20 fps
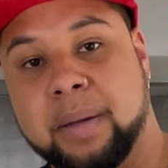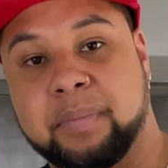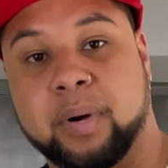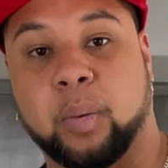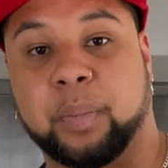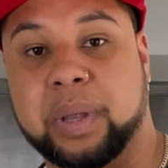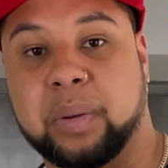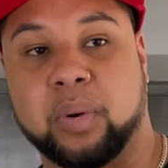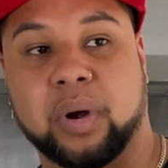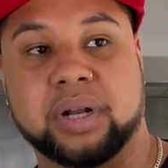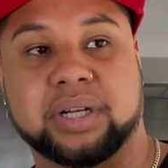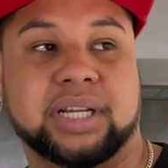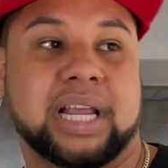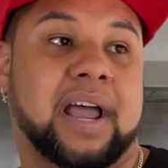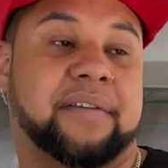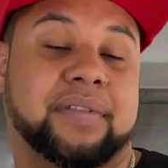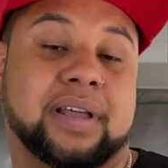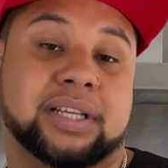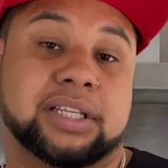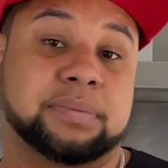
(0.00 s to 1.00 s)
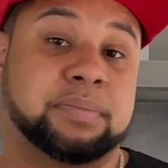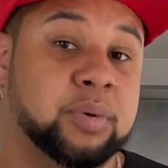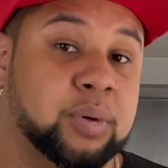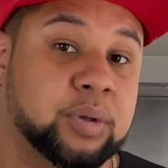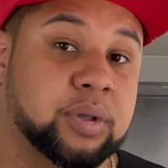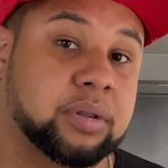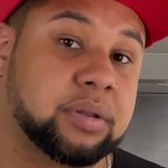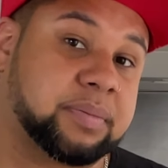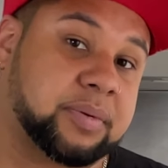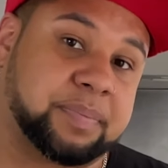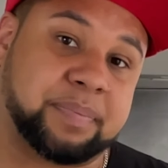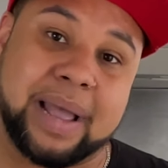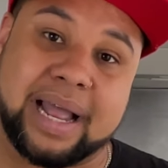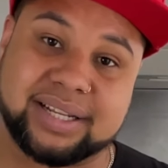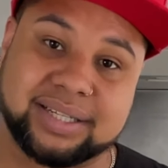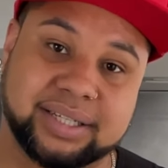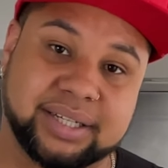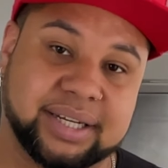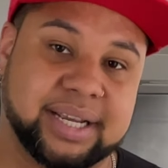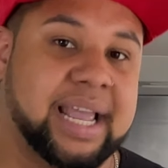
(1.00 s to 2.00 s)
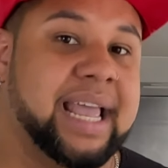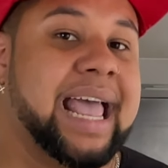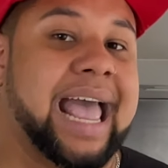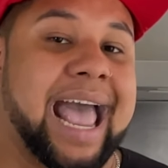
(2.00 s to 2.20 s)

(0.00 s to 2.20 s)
but we want to have that smooth batter